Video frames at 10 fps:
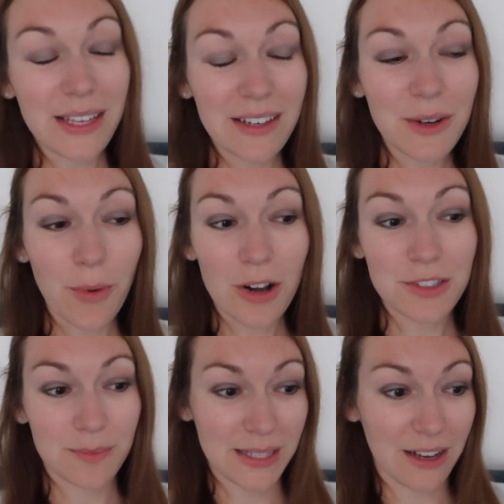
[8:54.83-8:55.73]
are going to watch
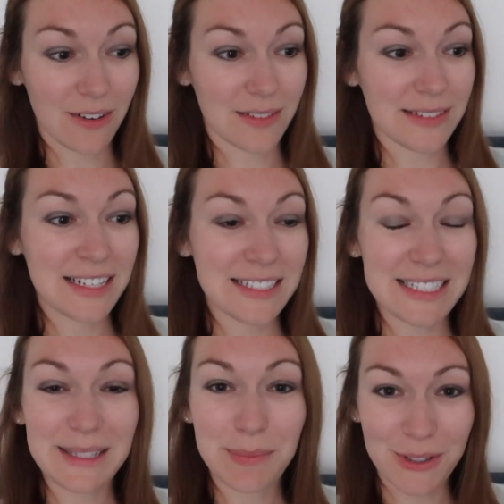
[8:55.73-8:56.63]
something on
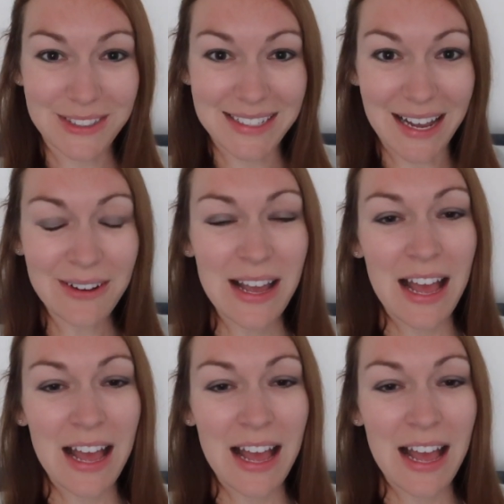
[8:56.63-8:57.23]
Disney Plus now.